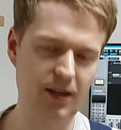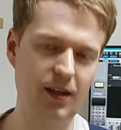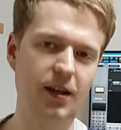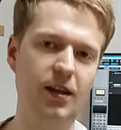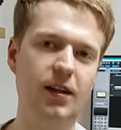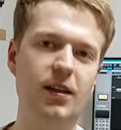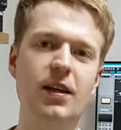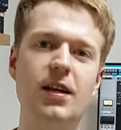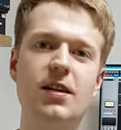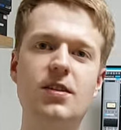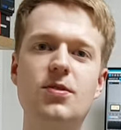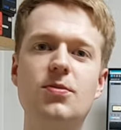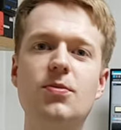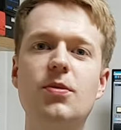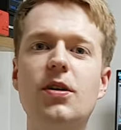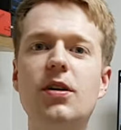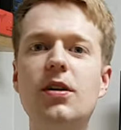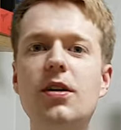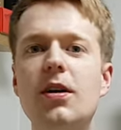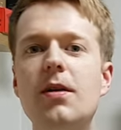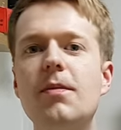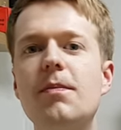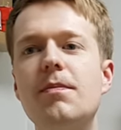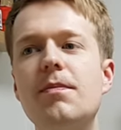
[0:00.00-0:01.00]
And that's what
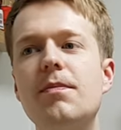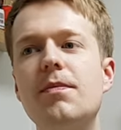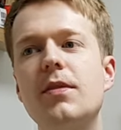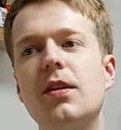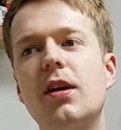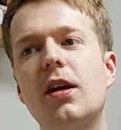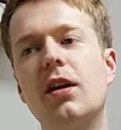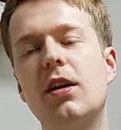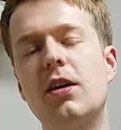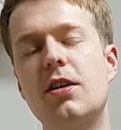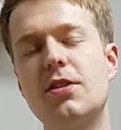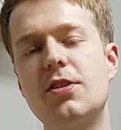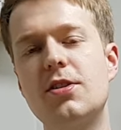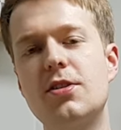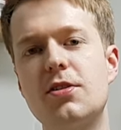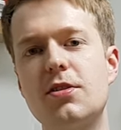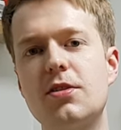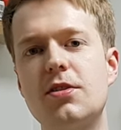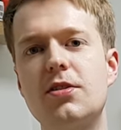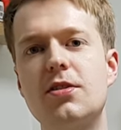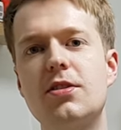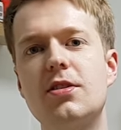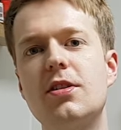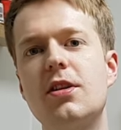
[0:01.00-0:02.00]
a lot of
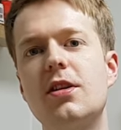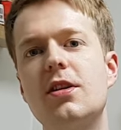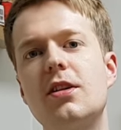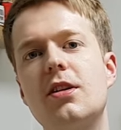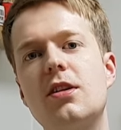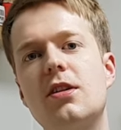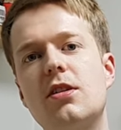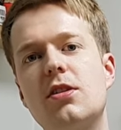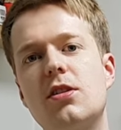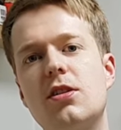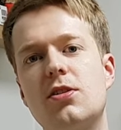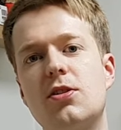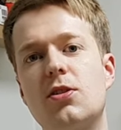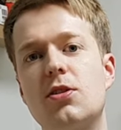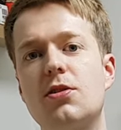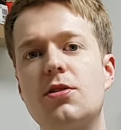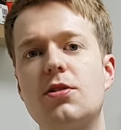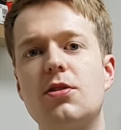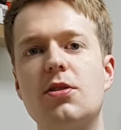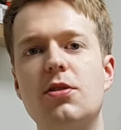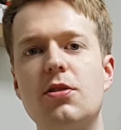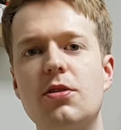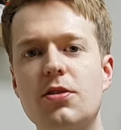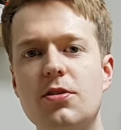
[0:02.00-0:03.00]
sus
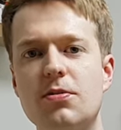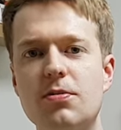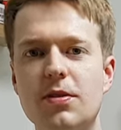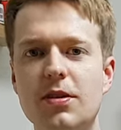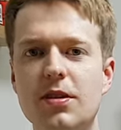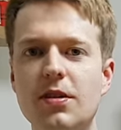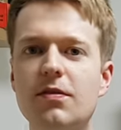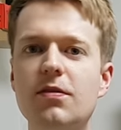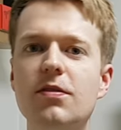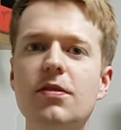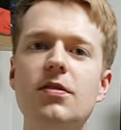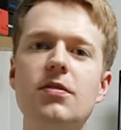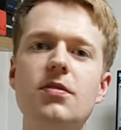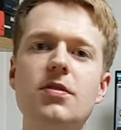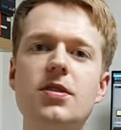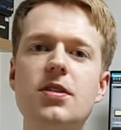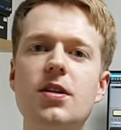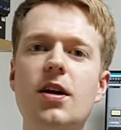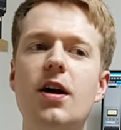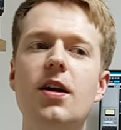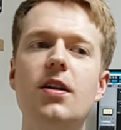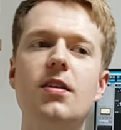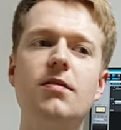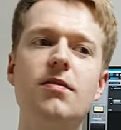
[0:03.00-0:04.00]
chords will give you. It's
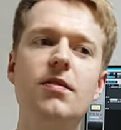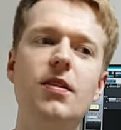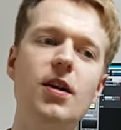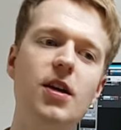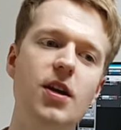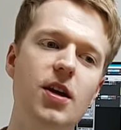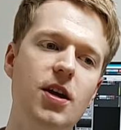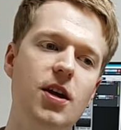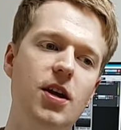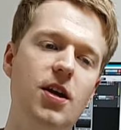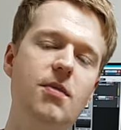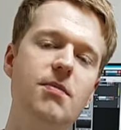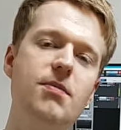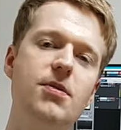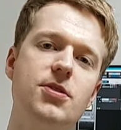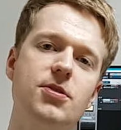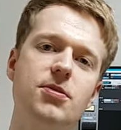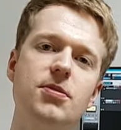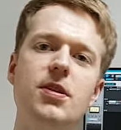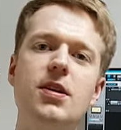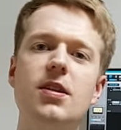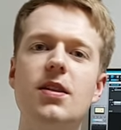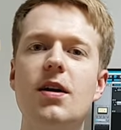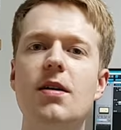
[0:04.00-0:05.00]
kind of in
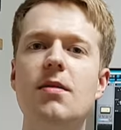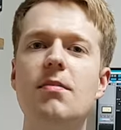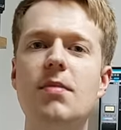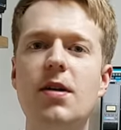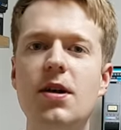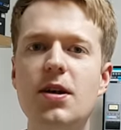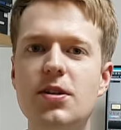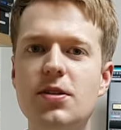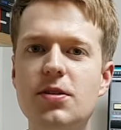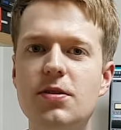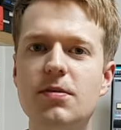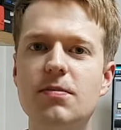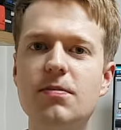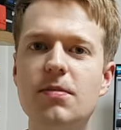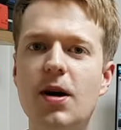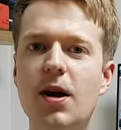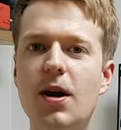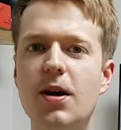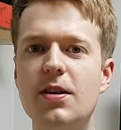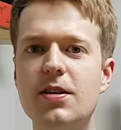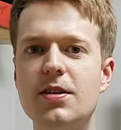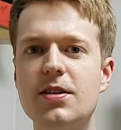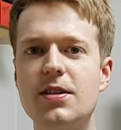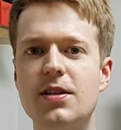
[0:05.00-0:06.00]
between that major and
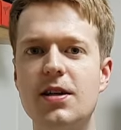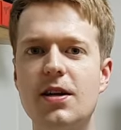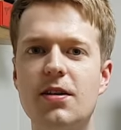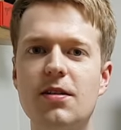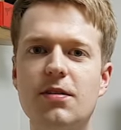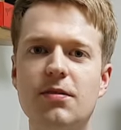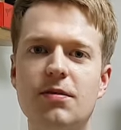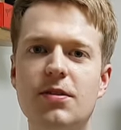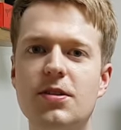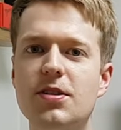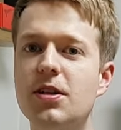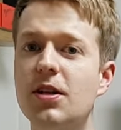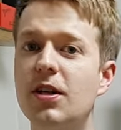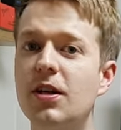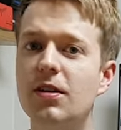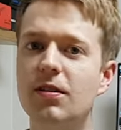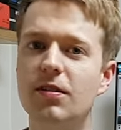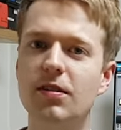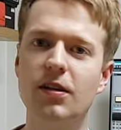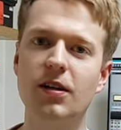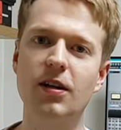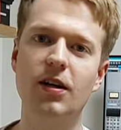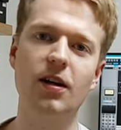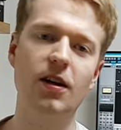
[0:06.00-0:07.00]
minor sound, which you hear
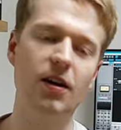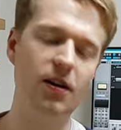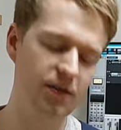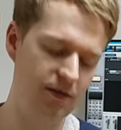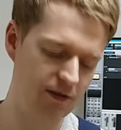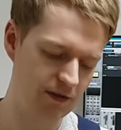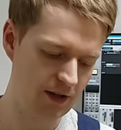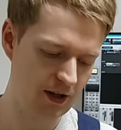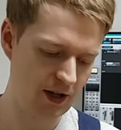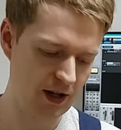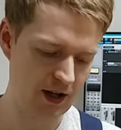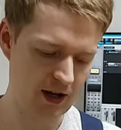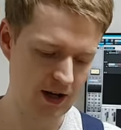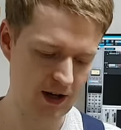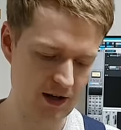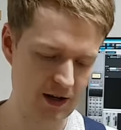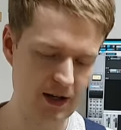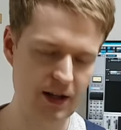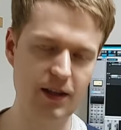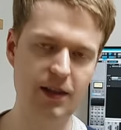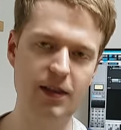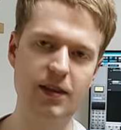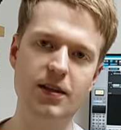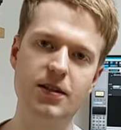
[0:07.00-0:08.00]
a lot of
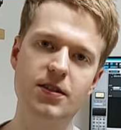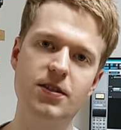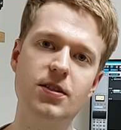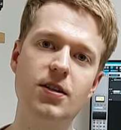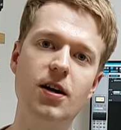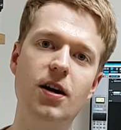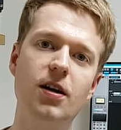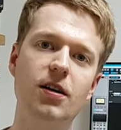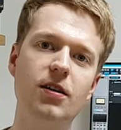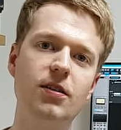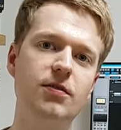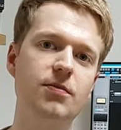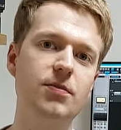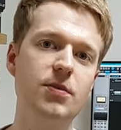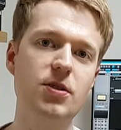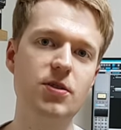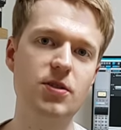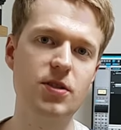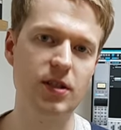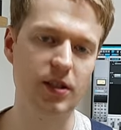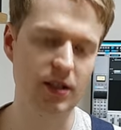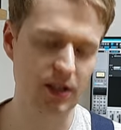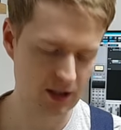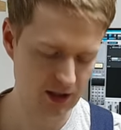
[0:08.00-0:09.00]
in this style of
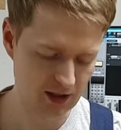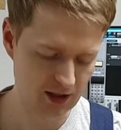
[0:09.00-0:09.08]
music.